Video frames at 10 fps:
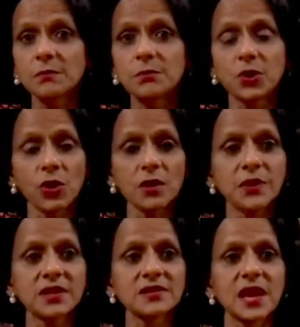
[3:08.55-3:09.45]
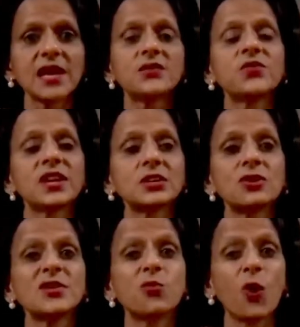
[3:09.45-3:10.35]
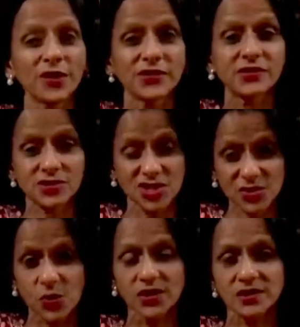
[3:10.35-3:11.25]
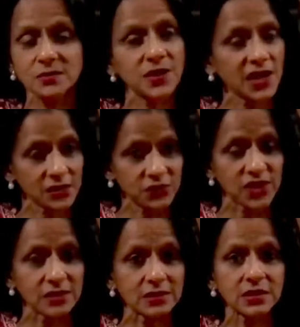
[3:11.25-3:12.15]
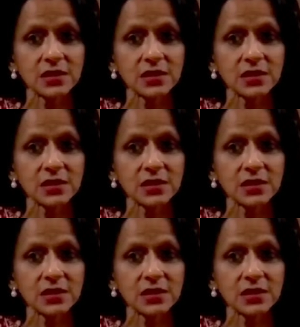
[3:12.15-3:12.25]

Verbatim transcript: purely because I had failed only once, just once, but I had failed.